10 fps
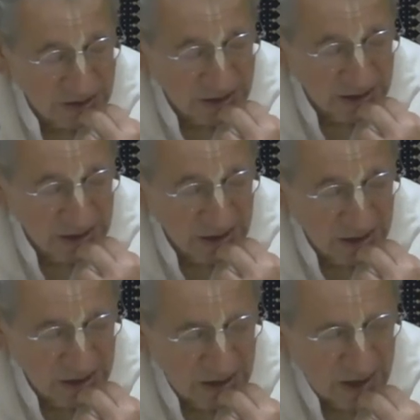said,
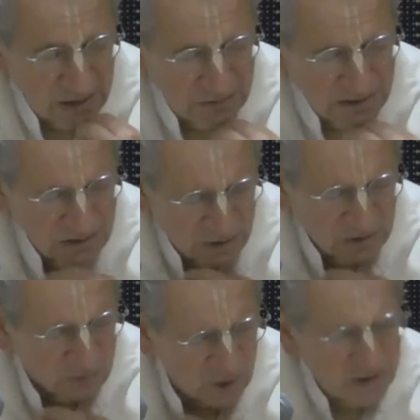uh, this
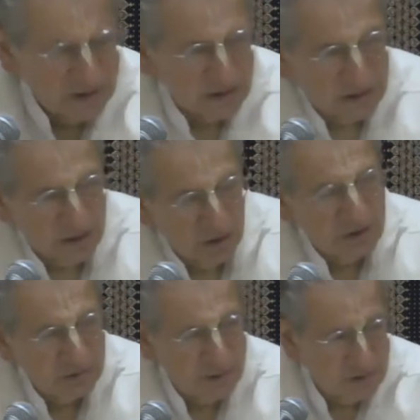arthritis is
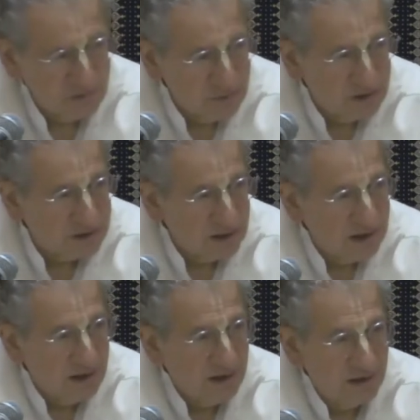hurting me too much. I
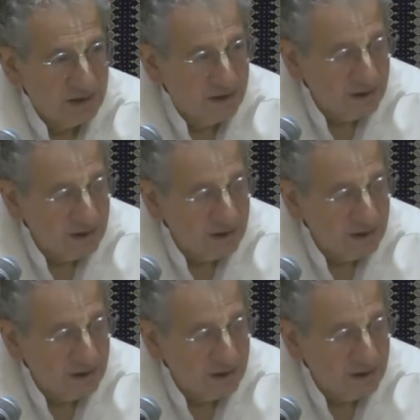can't, I,